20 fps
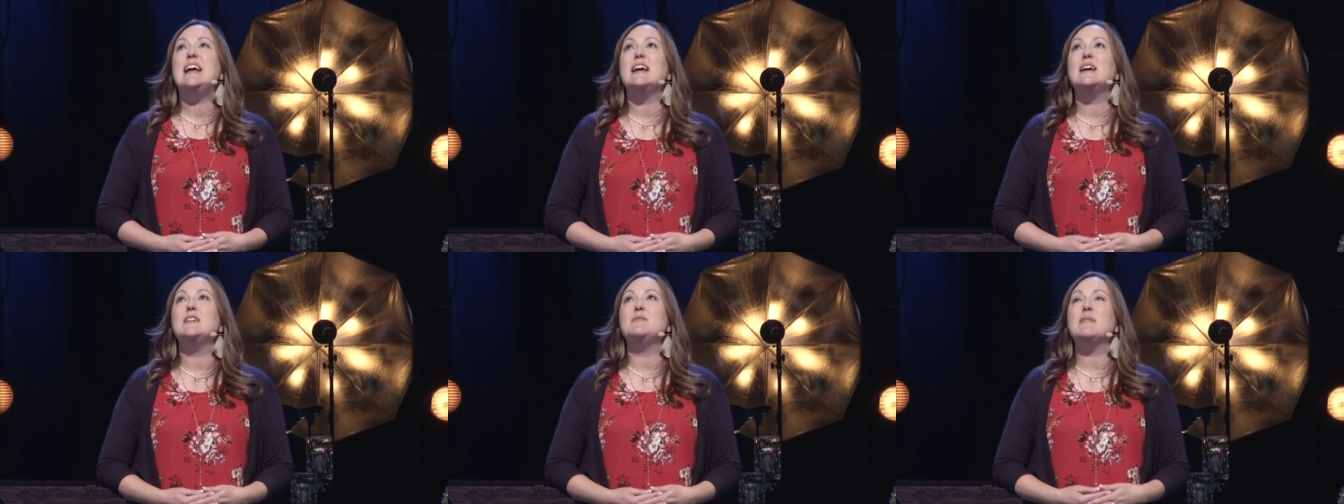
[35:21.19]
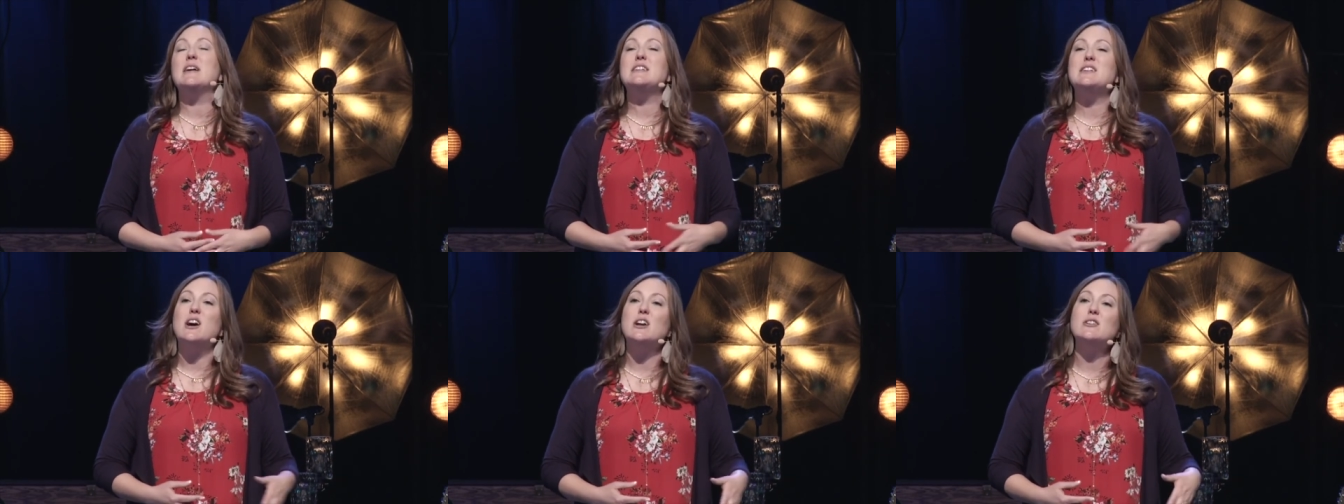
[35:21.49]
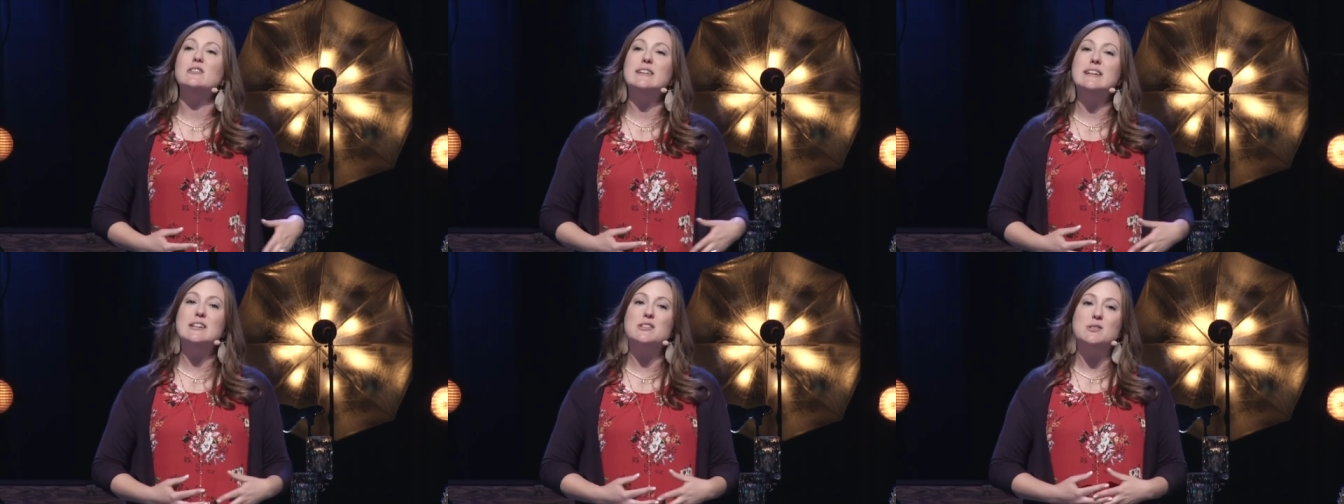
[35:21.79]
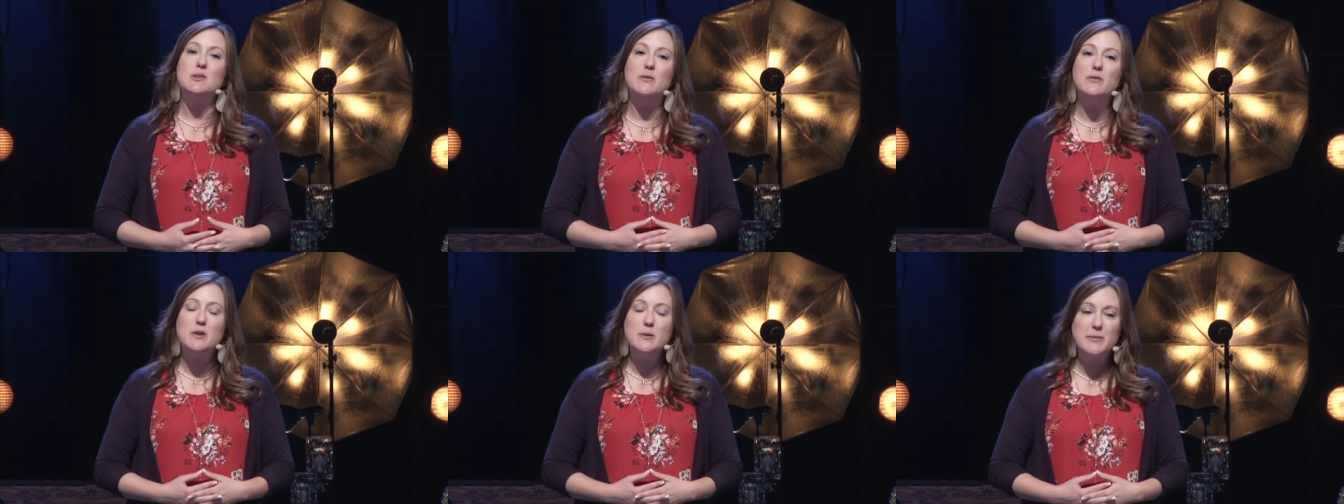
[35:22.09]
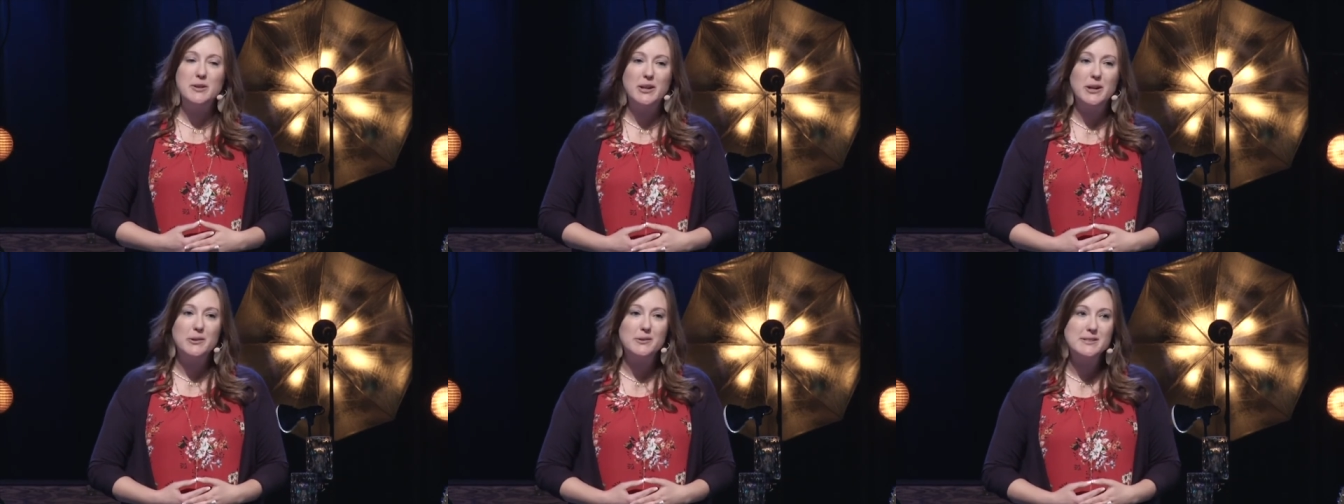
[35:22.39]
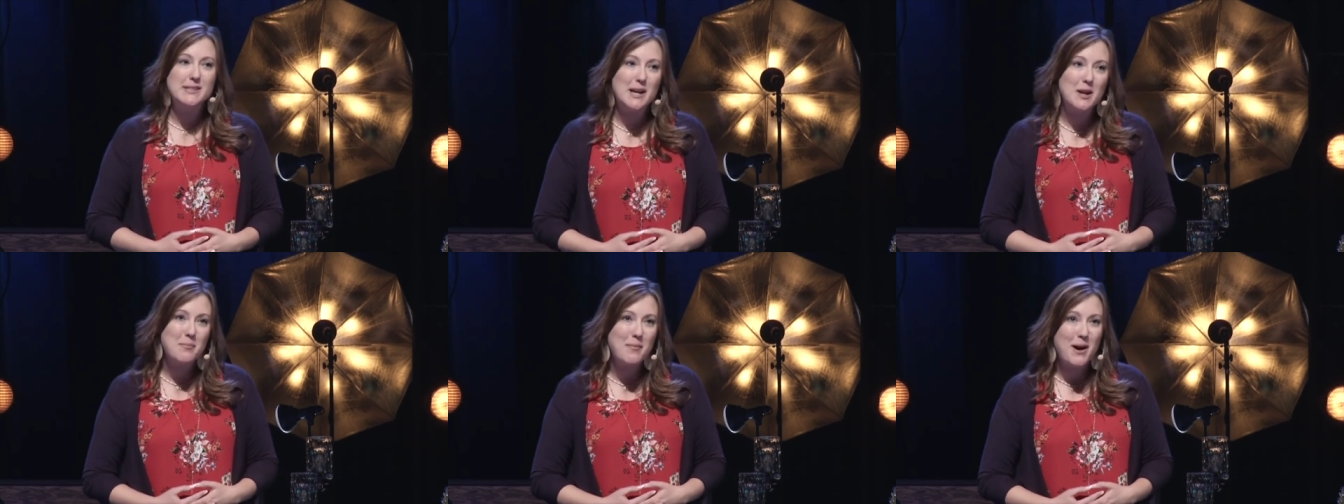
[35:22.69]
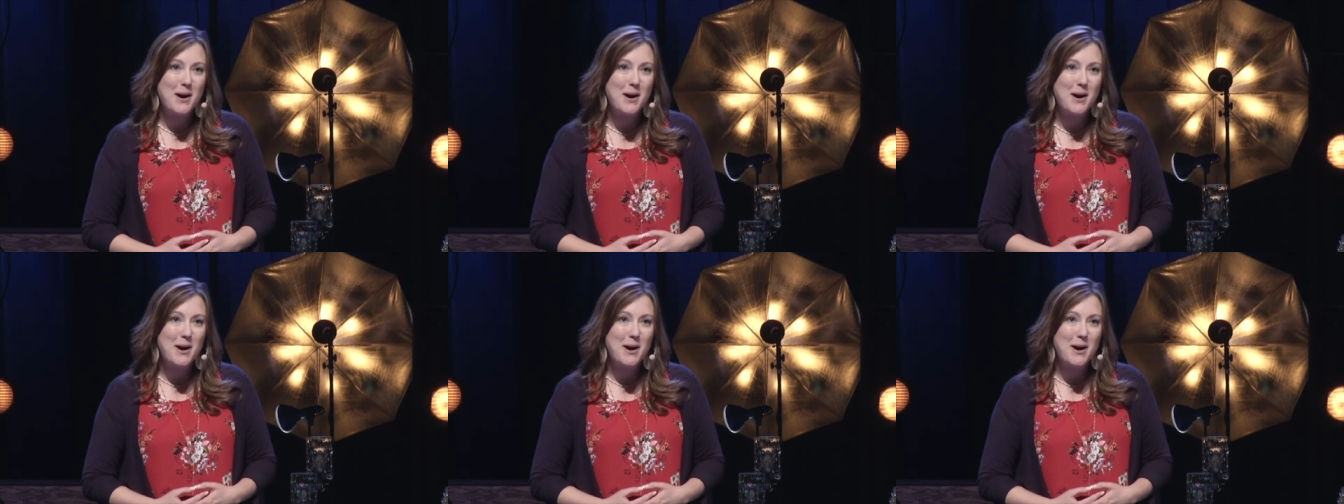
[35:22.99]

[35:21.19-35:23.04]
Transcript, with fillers: And my daughter leans over to me and goes, hey,